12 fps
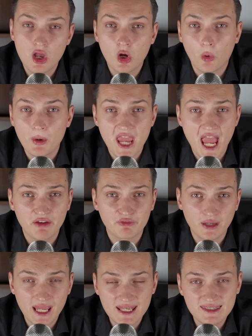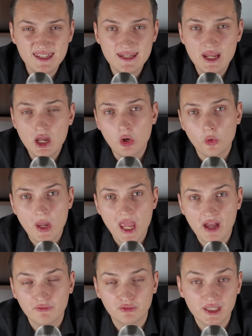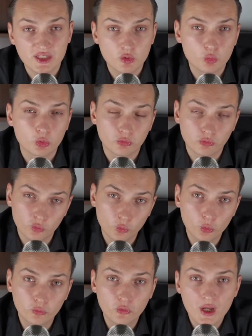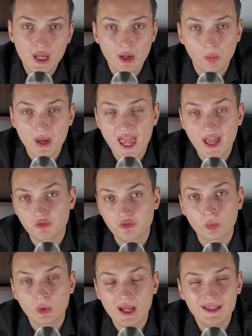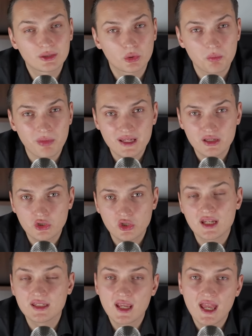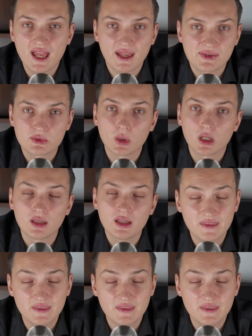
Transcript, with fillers: We have Andy, we have Land Wolf, we have Brett on base chain as well.